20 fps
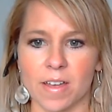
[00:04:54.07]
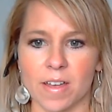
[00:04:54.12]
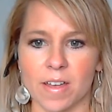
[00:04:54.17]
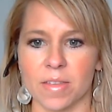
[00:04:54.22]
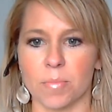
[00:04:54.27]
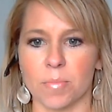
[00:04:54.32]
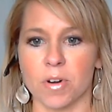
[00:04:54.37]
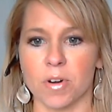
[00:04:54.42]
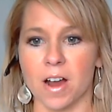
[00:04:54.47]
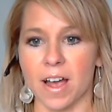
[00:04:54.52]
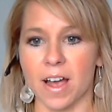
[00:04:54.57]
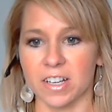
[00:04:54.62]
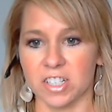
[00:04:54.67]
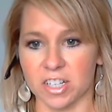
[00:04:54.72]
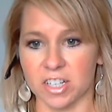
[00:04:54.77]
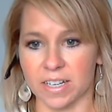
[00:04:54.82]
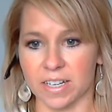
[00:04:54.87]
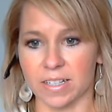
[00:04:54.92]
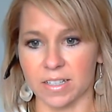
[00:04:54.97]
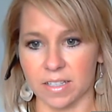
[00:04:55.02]
and the
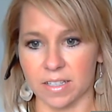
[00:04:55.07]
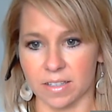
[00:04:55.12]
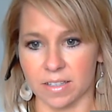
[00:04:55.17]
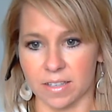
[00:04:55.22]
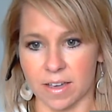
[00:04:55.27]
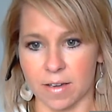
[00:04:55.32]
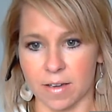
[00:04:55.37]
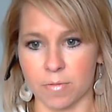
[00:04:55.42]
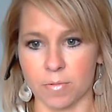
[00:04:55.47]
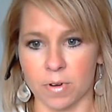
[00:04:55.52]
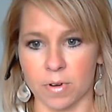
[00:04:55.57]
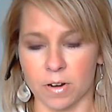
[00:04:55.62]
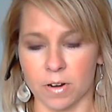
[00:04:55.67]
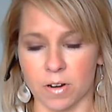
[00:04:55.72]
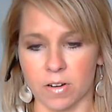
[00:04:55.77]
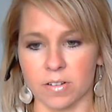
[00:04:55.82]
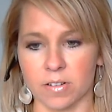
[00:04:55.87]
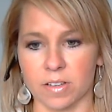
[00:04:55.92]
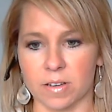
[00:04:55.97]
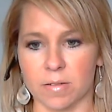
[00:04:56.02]
project that we're
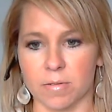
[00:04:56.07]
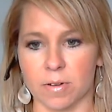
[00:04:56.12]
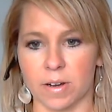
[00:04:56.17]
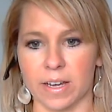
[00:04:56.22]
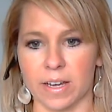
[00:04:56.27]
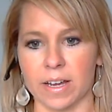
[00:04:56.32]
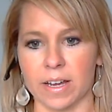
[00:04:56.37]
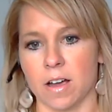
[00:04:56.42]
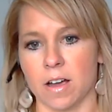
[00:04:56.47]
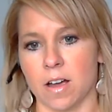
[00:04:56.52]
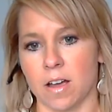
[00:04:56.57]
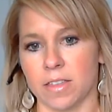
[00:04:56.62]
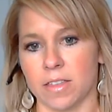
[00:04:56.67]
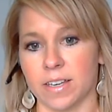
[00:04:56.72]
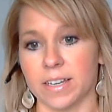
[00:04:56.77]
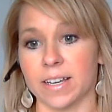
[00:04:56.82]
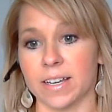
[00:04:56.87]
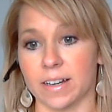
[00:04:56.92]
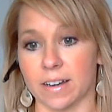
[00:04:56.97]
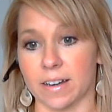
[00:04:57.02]
currently working on,
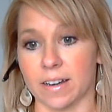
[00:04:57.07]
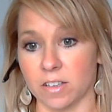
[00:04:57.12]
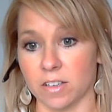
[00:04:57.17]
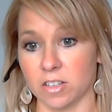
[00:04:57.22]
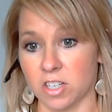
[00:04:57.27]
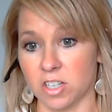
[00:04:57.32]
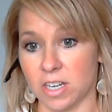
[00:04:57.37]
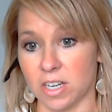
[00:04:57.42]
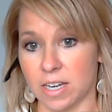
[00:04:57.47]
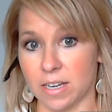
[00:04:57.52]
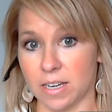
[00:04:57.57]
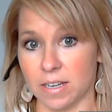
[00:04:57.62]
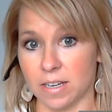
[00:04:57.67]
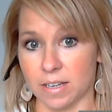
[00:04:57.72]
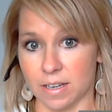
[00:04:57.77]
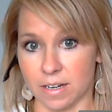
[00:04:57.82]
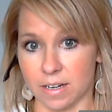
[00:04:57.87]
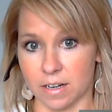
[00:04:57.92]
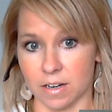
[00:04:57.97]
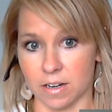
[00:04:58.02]
the Technology
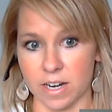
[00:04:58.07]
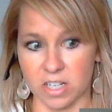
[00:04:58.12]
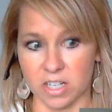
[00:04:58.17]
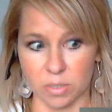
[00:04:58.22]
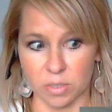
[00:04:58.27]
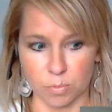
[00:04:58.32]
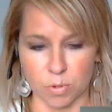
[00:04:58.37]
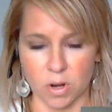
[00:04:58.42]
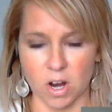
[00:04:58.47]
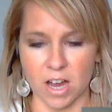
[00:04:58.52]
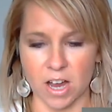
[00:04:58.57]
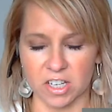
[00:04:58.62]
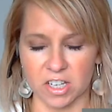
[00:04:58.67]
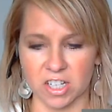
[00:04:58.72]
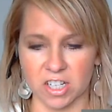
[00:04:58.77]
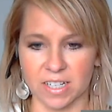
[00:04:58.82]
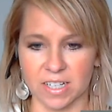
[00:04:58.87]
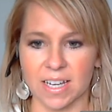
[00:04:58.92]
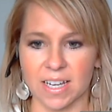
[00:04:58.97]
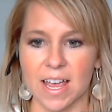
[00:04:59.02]
Integration
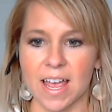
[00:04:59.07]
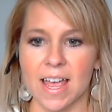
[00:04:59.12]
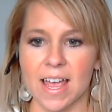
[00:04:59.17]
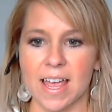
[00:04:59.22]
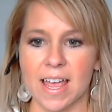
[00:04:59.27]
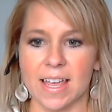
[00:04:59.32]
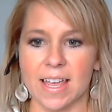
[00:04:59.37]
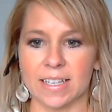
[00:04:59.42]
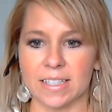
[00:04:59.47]
Project,